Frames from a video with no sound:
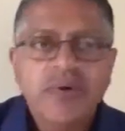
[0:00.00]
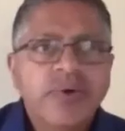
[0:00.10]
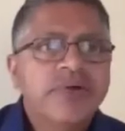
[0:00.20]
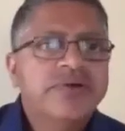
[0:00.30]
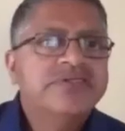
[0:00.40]

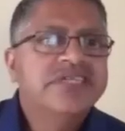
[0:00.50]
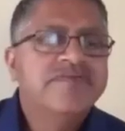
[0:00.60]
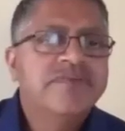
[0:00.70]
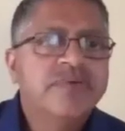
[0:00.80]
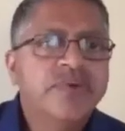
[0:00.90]
want to
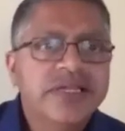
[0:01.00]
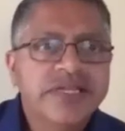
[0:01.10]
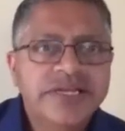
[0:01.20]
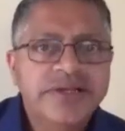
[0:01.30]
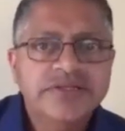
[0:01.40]
receive my
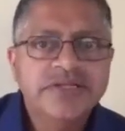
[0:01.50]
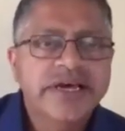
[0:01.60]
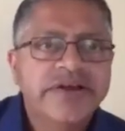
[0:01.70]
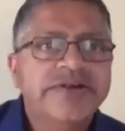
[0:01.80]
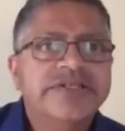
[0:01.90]
weekly
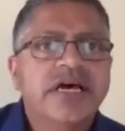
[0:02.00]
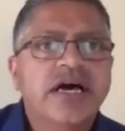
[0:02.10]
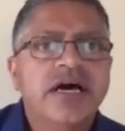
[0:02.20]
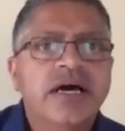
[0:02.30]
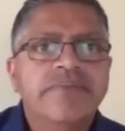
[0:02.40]
newsletters,
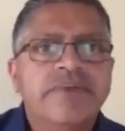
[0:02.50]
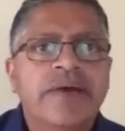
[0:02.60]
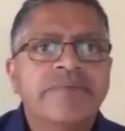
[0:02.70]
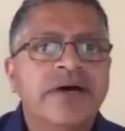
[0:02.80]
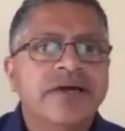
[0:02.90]
um, and
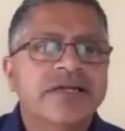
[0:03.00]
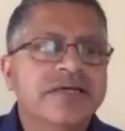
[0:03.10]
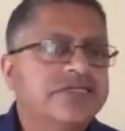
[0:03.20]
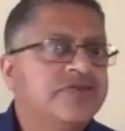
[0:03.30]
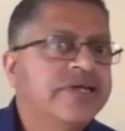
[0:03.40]
I'm not
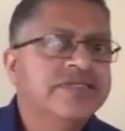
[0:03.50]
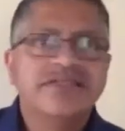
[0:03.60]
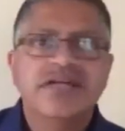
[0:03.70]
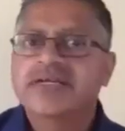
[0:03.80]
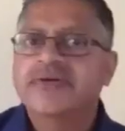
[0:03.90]
gonna try and
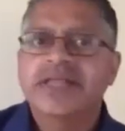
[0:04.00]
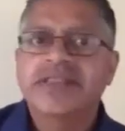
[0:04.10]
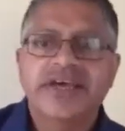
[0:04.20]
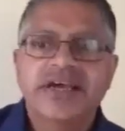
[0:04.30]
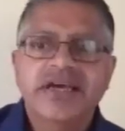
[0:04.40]
sell you
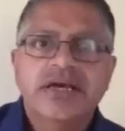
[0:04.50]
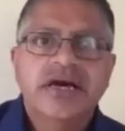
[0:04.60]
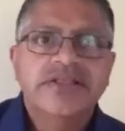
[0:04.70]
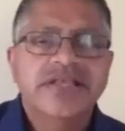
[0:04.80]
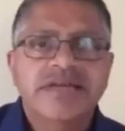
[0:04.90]
anything
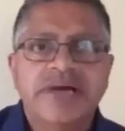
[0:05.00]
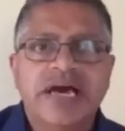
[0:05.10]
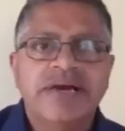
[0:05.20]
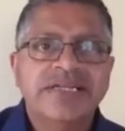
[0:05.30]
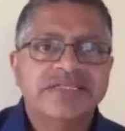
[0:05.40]
other than I
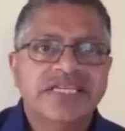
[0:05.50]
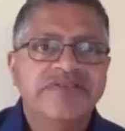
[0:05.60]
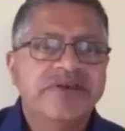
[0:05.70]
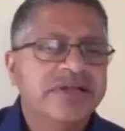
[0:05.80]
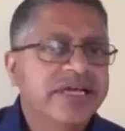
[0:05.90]
might just
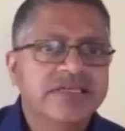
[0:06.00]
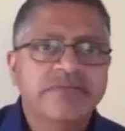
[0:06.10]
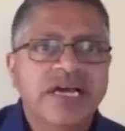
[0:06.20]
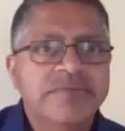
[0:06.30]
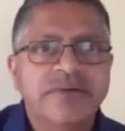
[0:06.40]
give you a link to
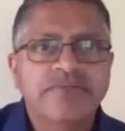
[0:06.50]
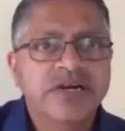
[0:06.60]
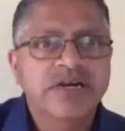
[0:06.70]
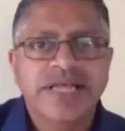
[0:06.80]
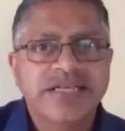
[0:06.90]
buy my
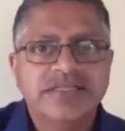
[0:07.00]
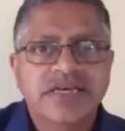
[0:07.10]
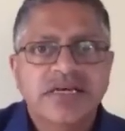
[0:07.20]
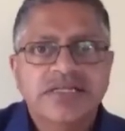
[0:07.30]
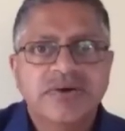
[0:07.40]
book, but that's
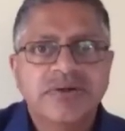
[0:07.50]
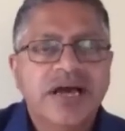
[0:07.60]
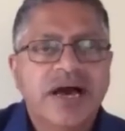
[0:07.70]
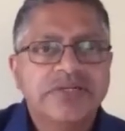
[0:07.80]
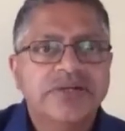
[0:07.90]
totally
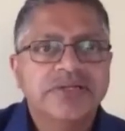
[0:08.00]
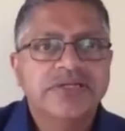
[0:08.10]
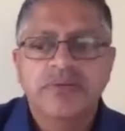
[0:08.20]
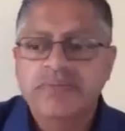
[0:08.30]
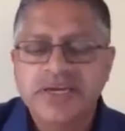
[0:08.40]
optional. There's
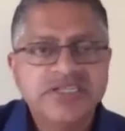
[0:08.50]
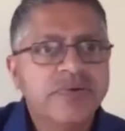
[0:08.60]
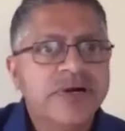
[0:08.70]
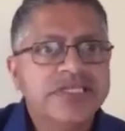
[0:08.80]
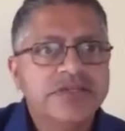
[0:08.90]
no pressure
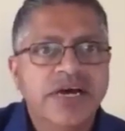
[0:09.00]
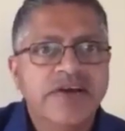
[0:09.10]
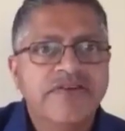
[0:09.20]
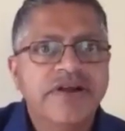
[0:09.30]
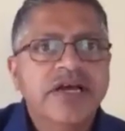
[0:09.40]

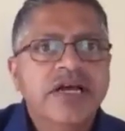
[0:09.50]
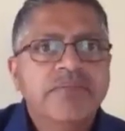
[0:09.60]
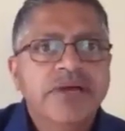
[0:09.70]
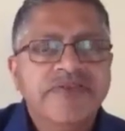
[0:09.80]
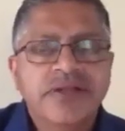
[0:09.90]
whatsoever.
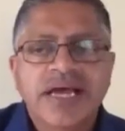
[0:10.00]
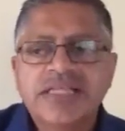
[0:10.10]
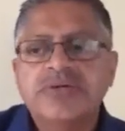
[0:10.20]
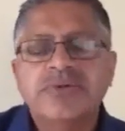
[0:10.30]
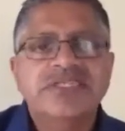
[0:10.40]
But if you'd
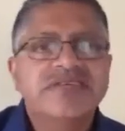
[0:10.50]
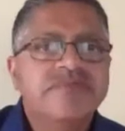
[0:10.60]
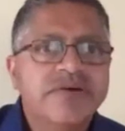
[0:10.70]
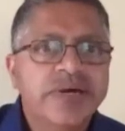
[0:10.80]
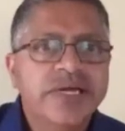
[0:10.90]
like to receive
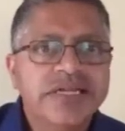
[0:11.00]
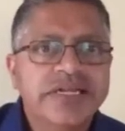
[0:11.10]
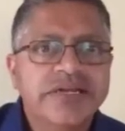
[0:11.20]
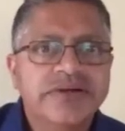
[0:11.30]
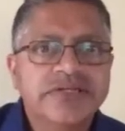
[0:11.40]
my
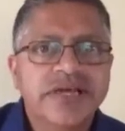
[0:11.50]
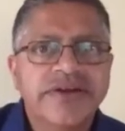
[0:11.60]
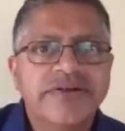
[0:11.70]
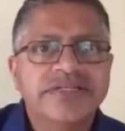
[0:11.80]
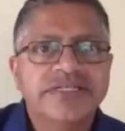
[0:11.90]
weekly
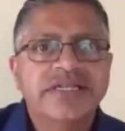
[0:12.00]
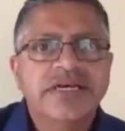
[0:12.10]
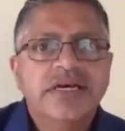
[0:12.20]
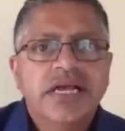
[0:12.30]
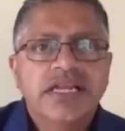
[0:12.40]
newsletters and,
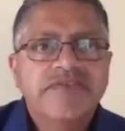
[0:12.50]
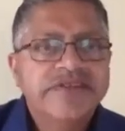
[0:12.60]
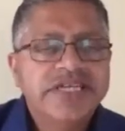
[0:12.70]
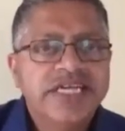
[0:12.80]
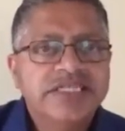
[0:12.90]
and
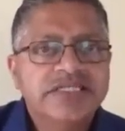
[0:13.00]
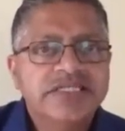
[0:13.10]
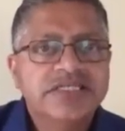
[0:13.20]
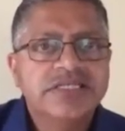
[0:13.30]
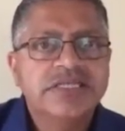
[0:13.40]
invitations,
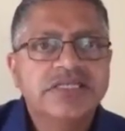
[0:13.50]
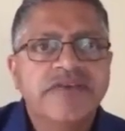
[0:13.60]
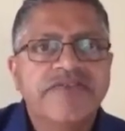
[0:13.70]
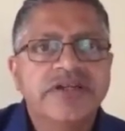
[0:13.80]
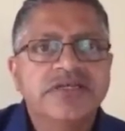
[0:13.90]
just just
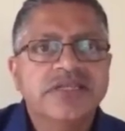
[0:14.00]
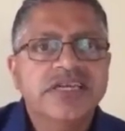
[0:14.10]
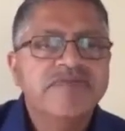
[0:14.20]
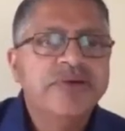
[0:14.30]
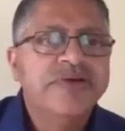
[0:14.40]
if you just
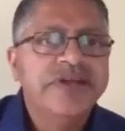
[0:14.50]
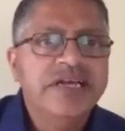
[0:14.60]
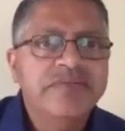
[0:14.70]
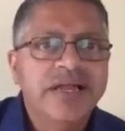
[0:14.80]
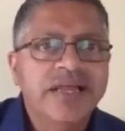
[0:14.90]
leave me your
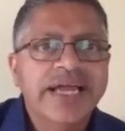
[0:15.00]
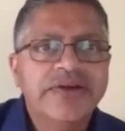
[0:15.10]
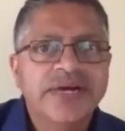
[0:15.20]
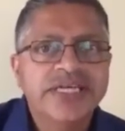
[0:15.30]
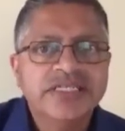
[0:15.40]
email
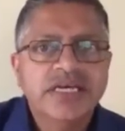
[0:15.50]
address,